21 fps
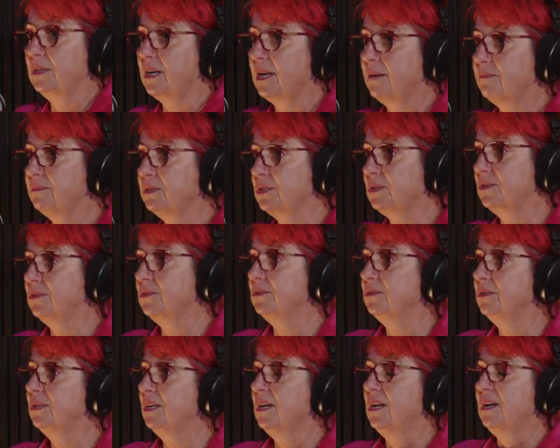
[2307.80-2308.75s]
and upper
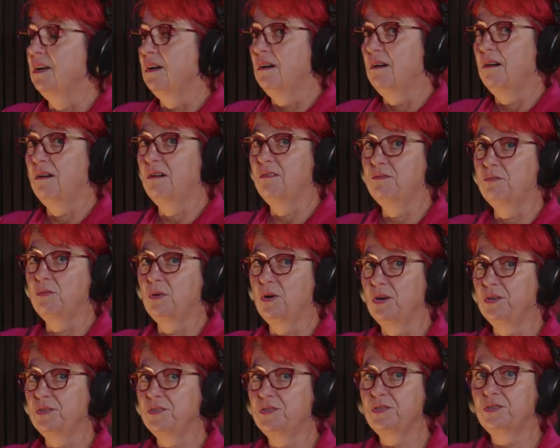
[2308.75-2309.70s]
school of
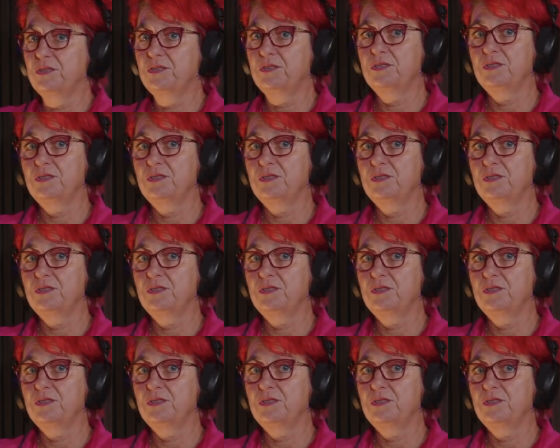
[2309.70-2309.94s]
what